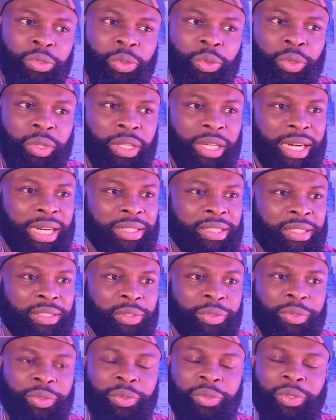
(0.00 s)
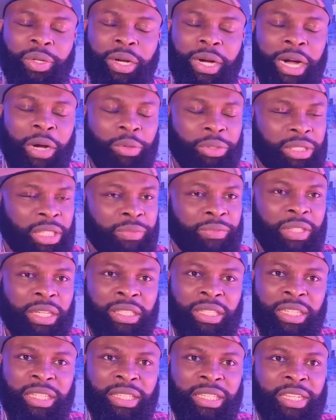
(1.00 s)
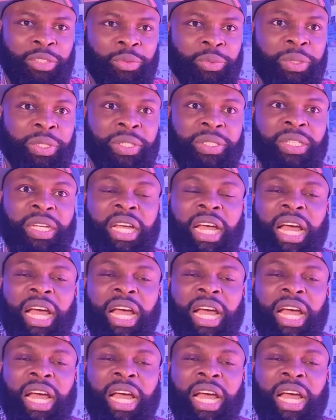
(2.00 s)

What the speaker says: react to. I will definitely get to it.